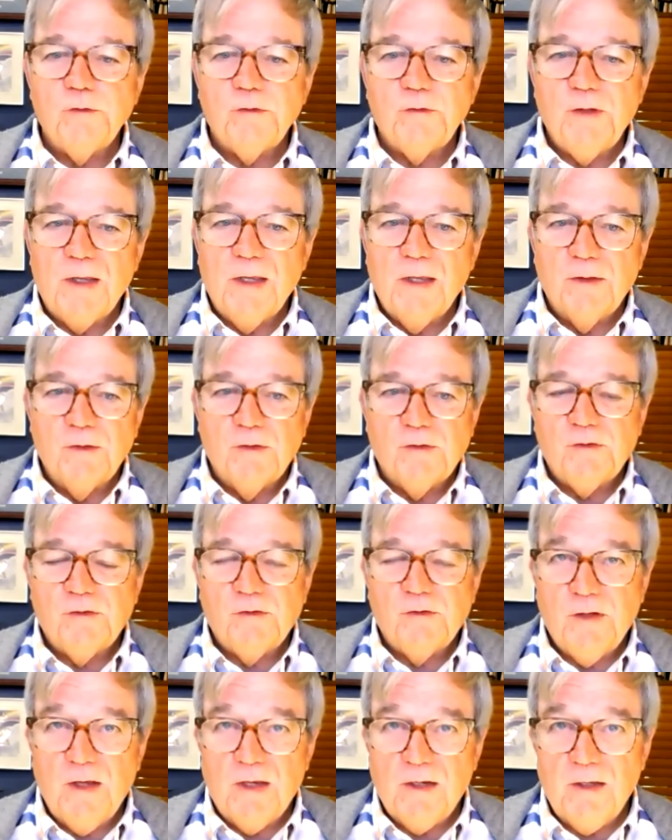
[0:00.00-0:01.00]
in
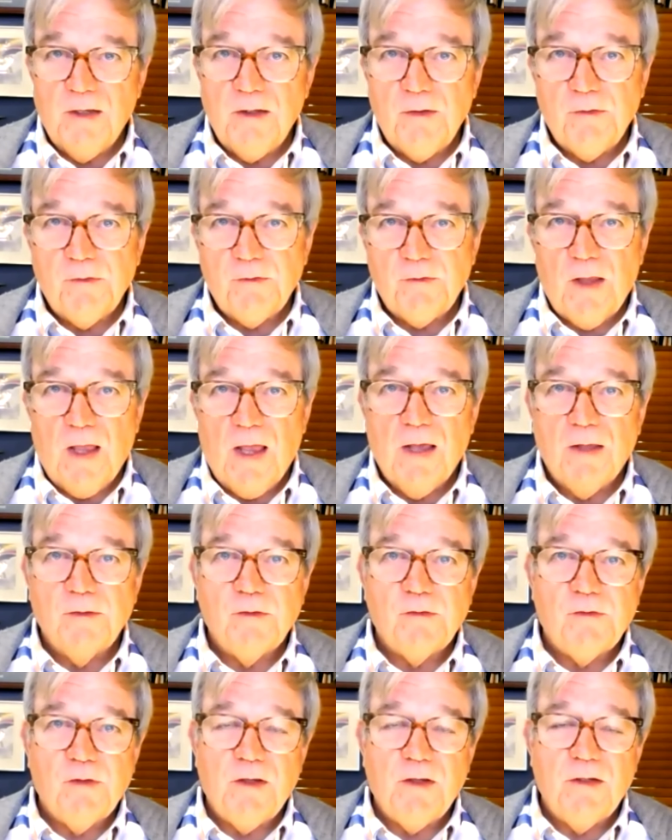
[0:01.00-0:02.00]
cities, and
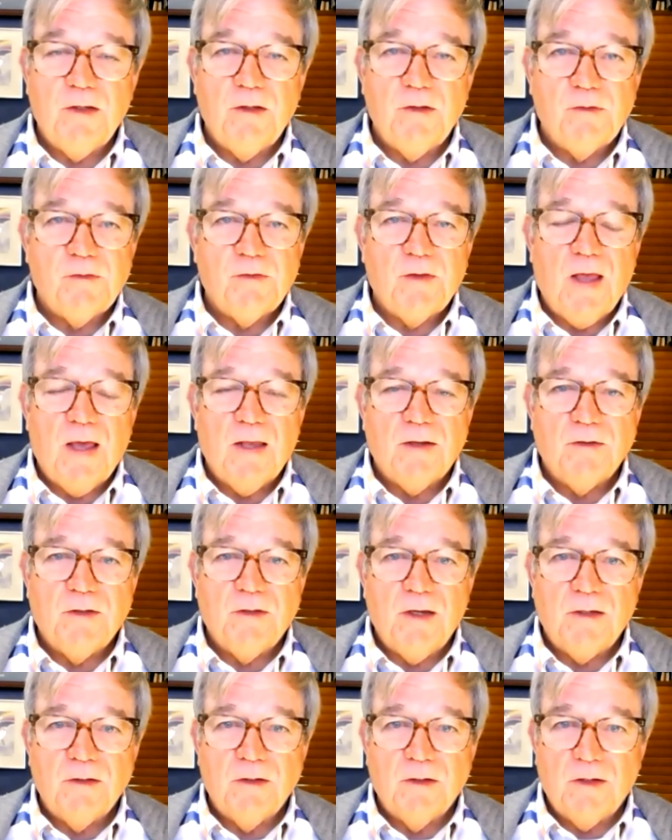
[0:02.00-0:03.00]
cities that
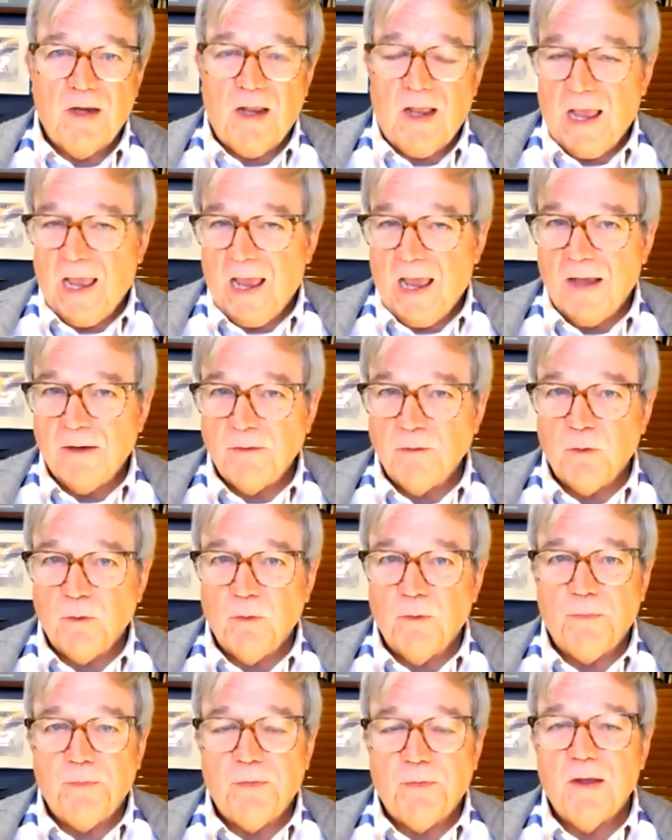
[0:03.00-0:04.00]
didn't
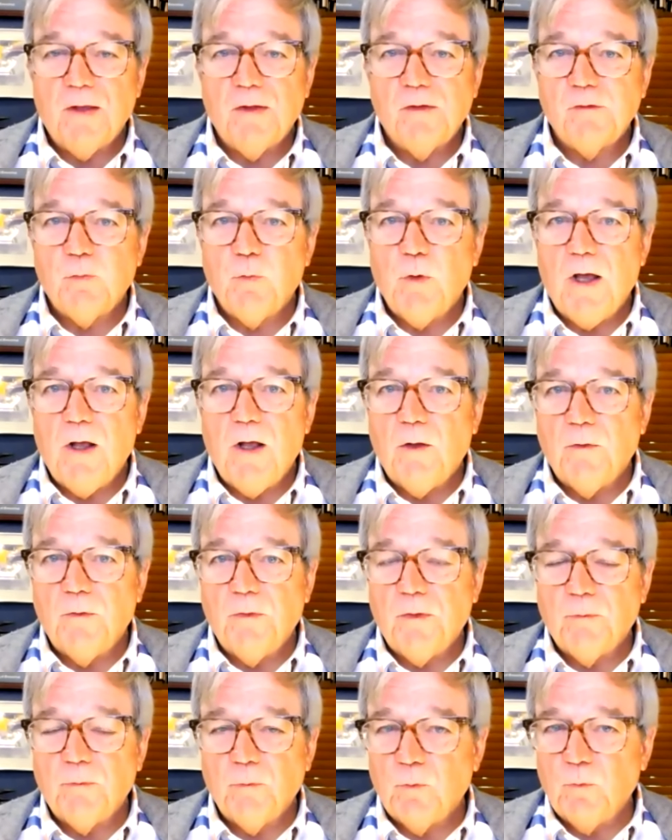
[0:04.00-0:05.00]
handle things well
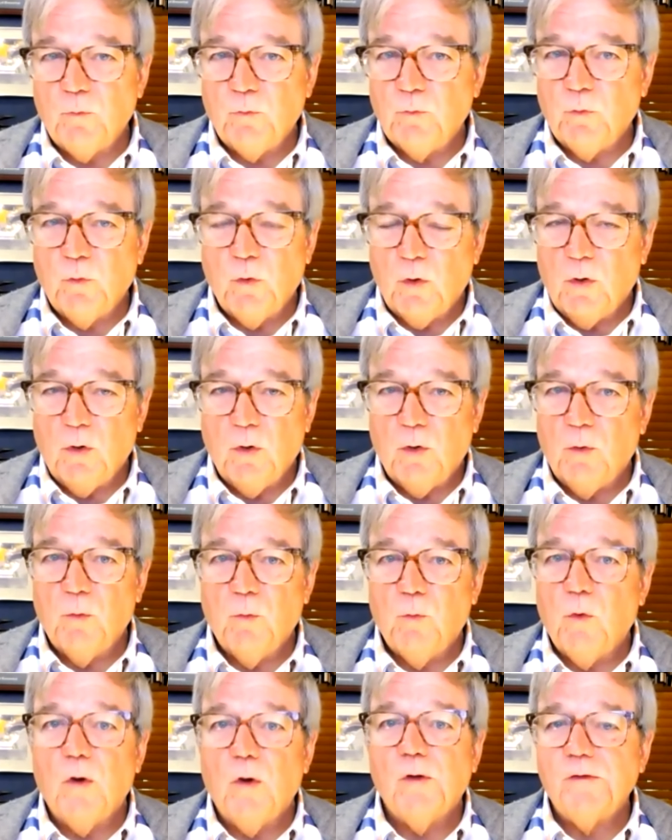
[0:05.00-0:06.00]
were
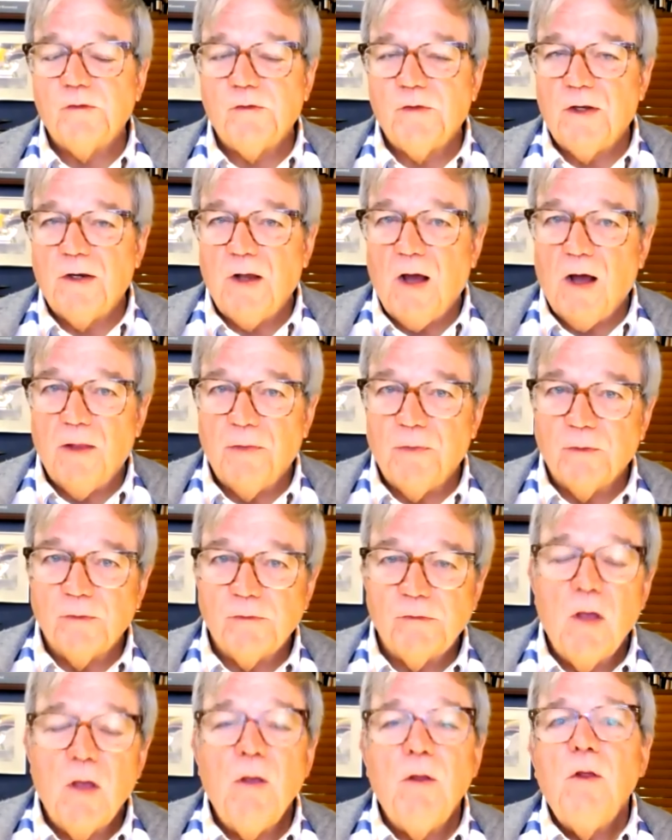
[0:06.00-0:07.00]
worse than others.
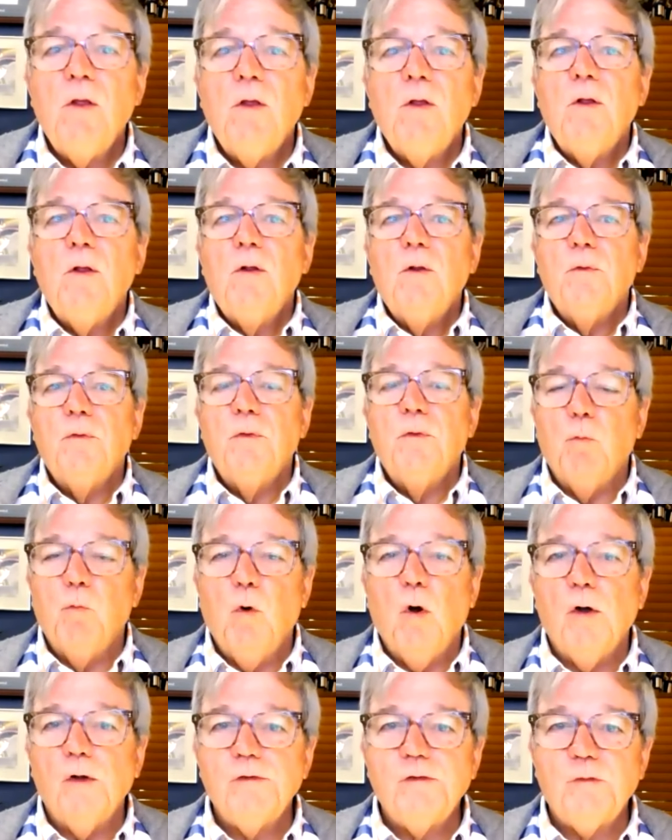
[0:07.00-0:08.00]
The
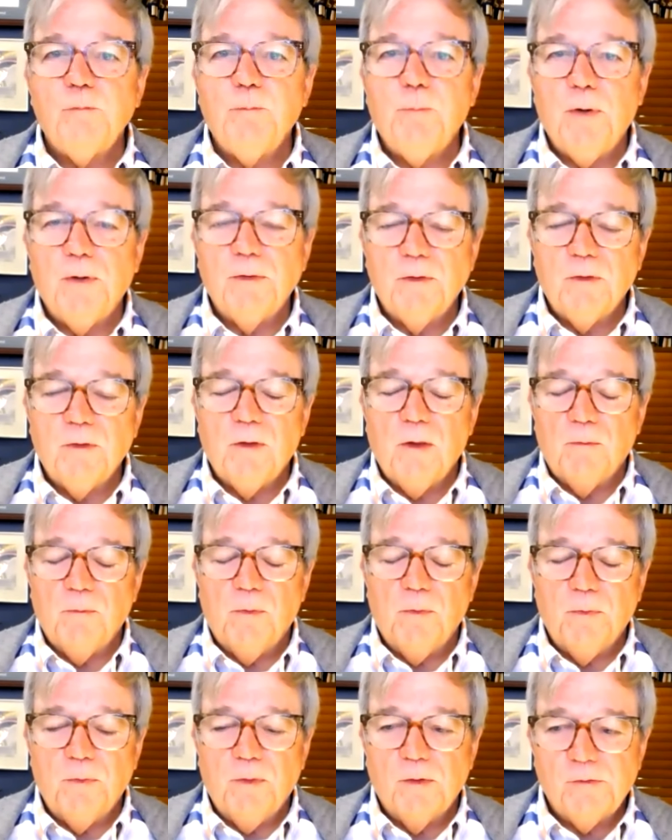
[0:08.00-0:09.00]
worst, put the,
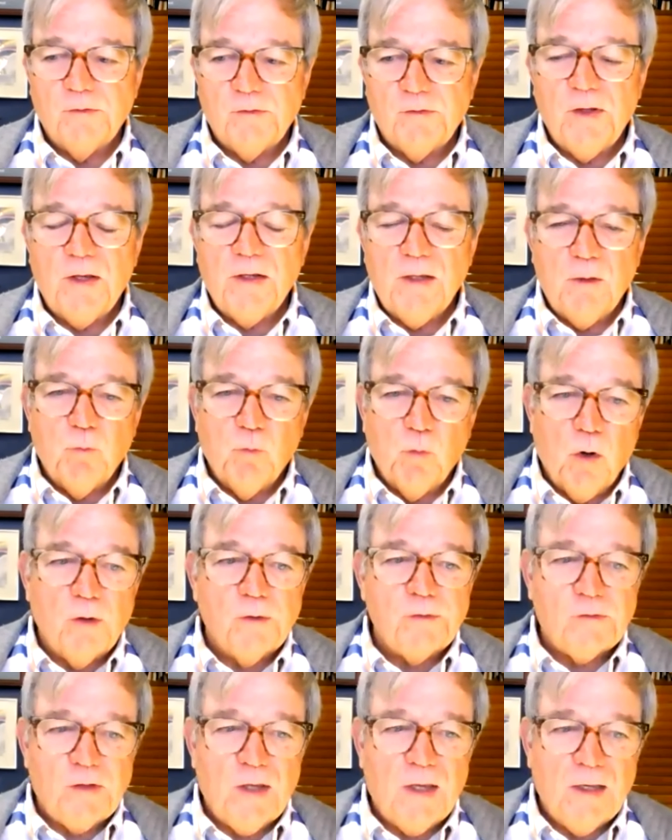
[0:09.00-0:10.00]
the city
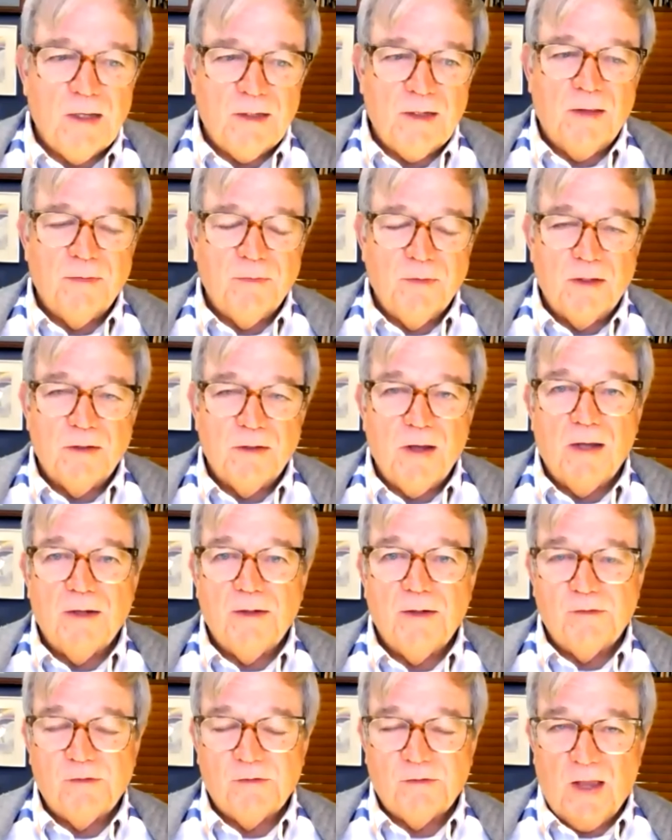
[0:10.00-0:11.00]
worst hit in the
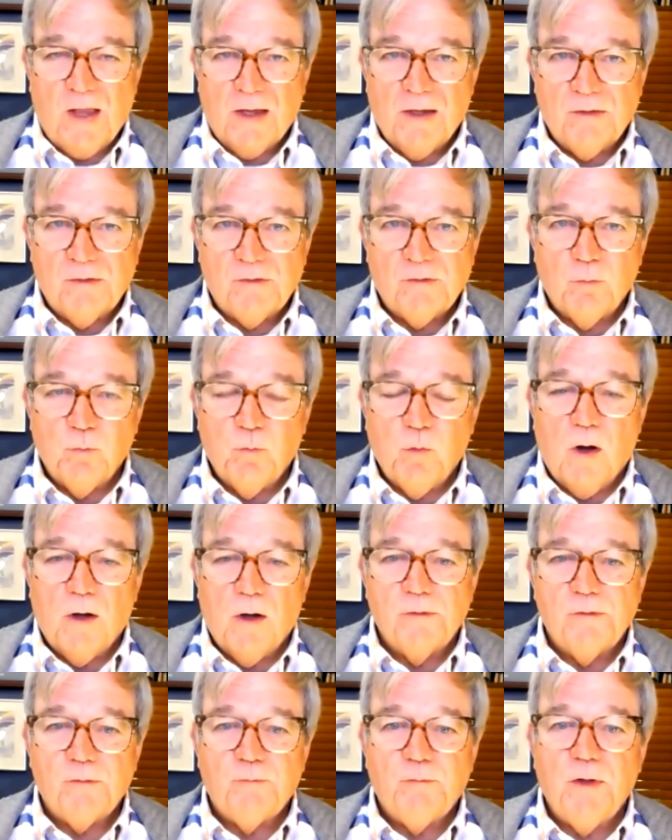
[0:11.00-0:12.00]
United States
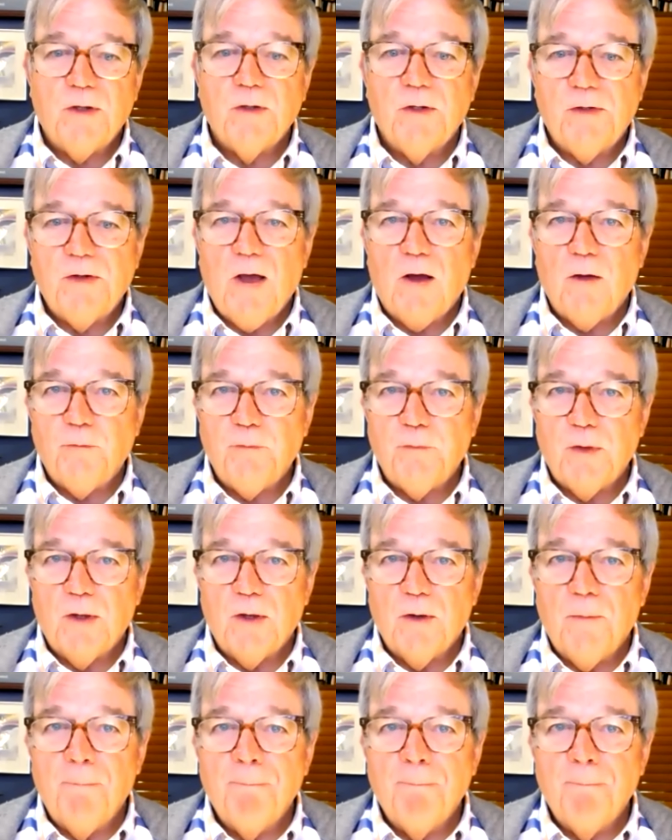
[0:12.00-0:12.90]
was Philadelphia.